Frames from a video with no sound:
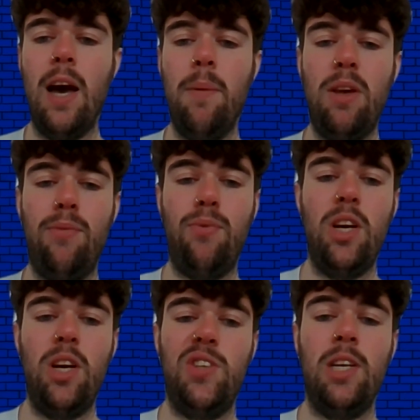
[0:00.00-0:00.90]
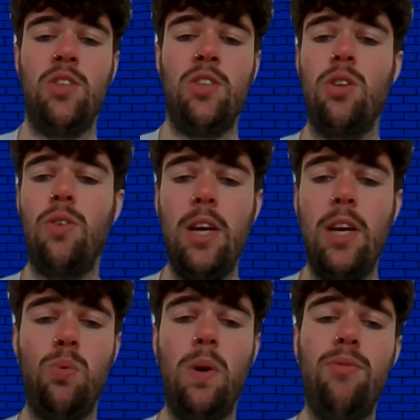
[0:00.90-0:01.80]
Made three assists, created
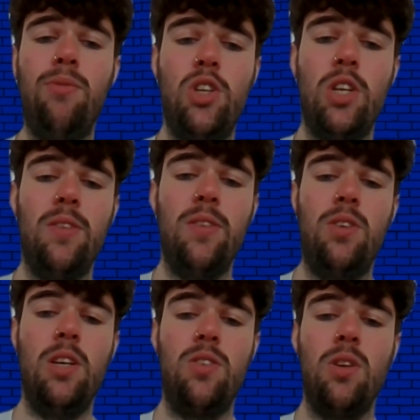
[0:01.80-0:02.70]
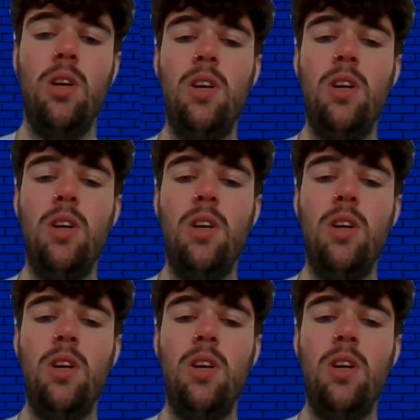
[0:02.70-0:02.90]
23 chances,